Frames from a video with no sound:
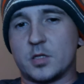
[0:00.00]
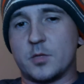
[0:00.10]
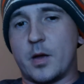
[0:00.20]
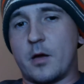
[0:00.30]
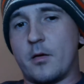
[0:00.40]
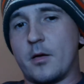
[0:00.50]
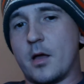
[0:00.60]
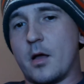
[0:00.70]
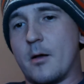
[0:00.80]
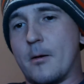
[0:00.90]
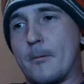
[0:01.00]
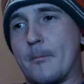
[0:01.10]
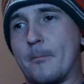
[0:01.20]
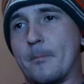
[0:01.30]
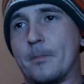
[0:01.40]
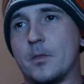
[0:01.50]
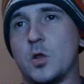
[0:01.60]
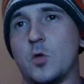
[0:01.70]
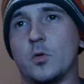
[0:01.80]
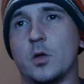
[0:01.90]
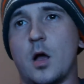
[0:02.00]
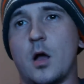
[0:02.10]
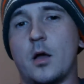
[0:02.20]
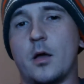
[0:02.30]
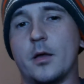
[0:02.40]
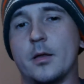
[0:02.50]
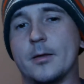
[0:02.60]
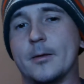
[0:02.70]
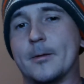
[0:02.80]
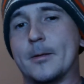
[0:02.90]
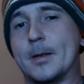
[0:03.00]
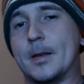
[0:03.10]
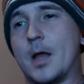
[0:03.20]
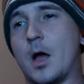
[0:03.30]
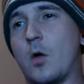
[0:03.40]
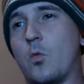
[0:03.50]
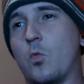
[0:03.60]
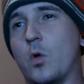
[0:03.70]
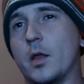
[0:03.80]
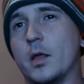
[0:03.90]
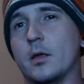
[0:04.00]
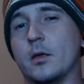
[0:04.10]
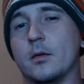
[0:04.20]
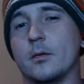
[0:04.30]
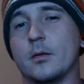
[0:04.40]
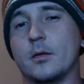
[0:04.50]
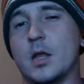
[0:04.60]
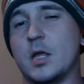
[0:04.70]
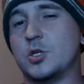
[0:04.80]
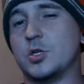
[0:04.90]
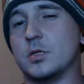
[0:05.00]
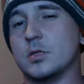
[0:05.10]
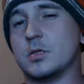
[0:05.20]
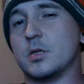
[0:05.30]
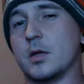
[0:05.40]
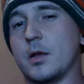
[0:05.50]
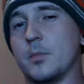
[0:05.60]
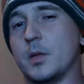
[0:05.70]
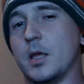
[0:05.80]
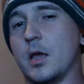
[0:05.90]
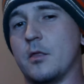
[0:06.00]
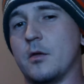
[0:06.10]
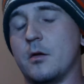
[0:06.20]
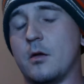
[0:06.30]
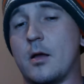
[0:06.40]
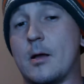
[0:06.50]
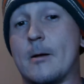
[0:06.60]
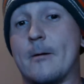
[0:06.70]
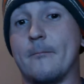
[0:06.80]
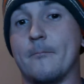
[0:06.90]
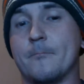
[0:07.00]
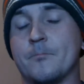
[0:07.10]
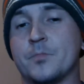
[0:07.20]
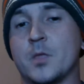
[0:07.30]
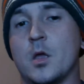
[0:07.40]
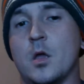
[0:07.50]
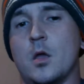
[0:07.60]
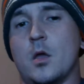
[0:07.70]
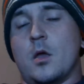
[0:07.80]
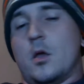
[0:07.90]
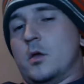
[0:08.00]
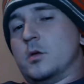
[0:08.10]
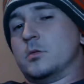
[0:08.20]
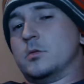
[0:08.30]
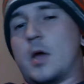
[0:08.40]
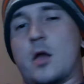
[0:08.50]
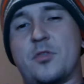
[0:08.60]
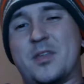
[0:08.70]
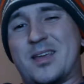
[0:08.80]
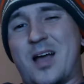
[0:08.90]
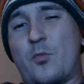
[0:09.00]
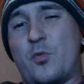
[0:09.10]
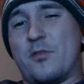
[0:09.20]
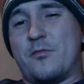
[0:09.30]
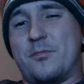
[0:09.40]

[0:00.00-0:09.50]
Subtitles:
about God not wanting nations to come together. I don't think God would have